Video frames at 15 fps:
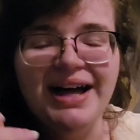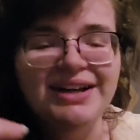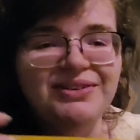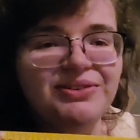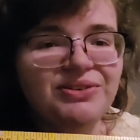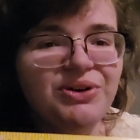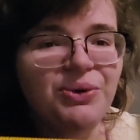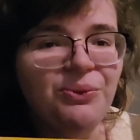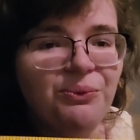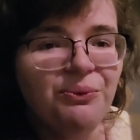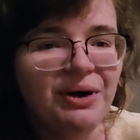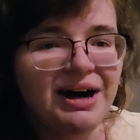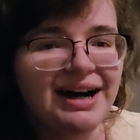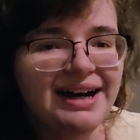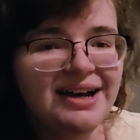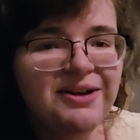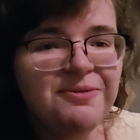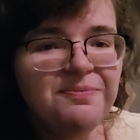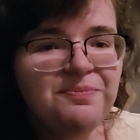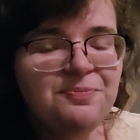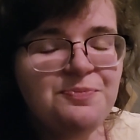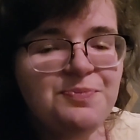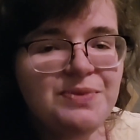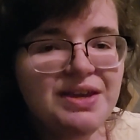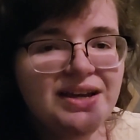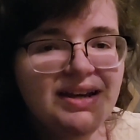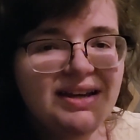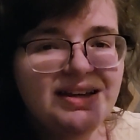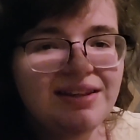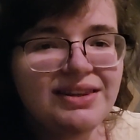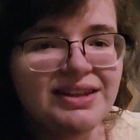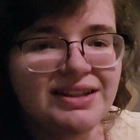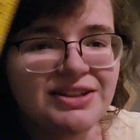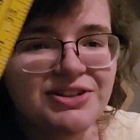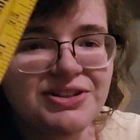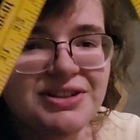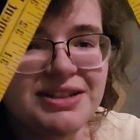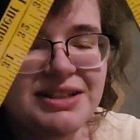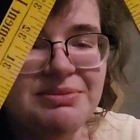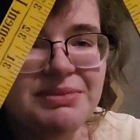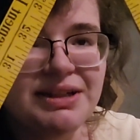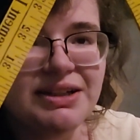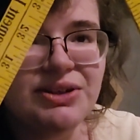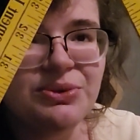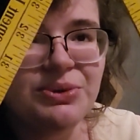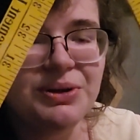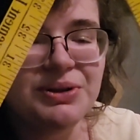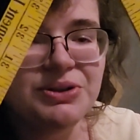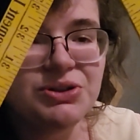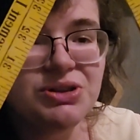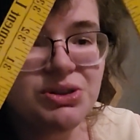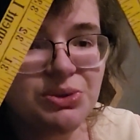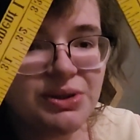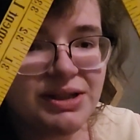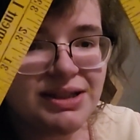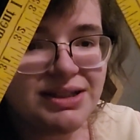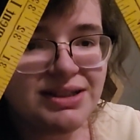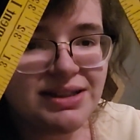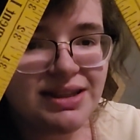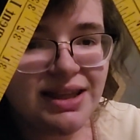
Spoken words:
I don't know why. This just seemed like the world's coolest